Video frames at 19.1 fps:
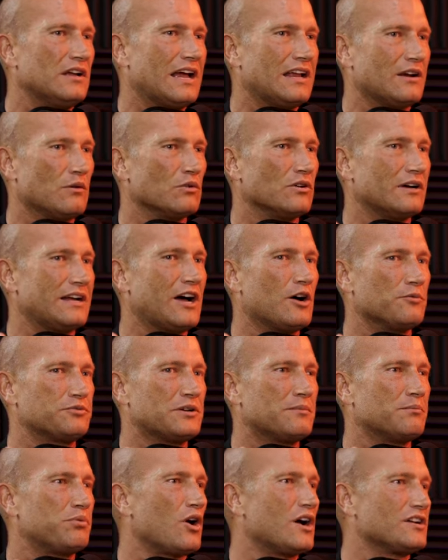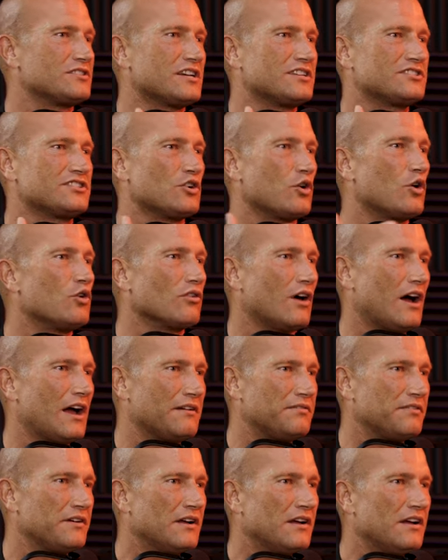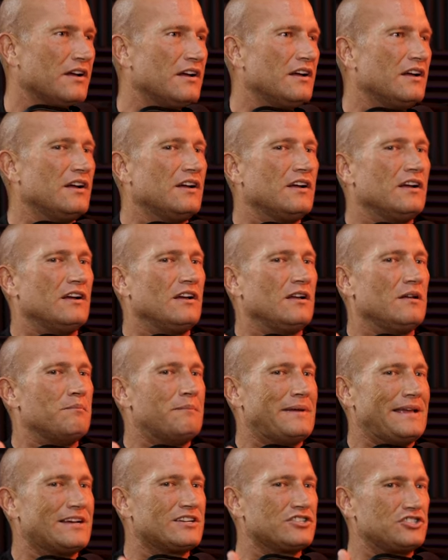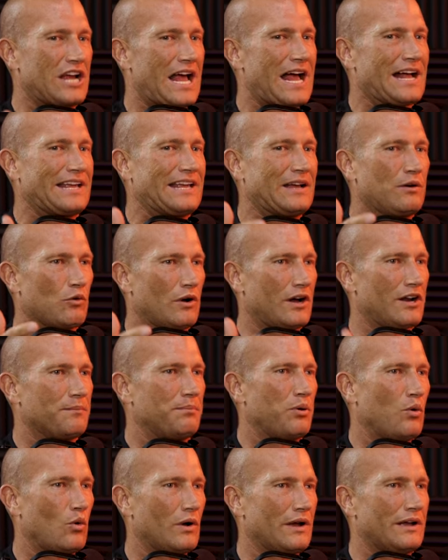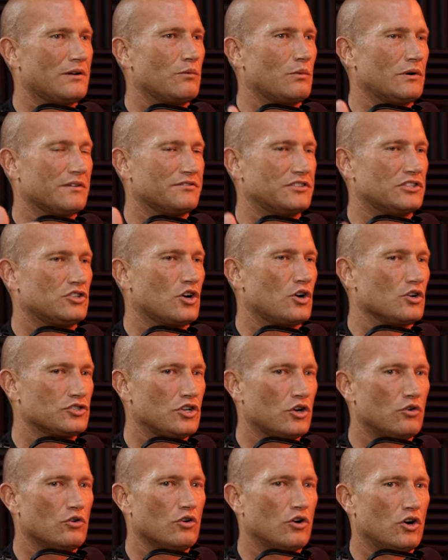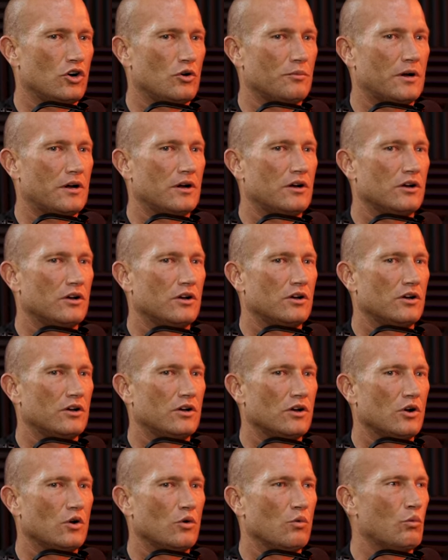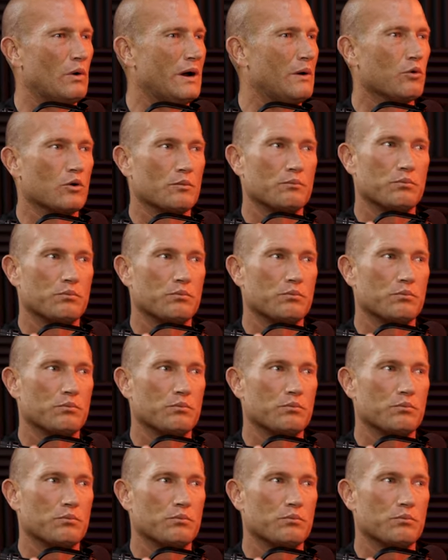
And it really helps them process their own life. Mm-hmm. Me and Jackie were at a point, we lived in Tulsa, Oklahoma. We were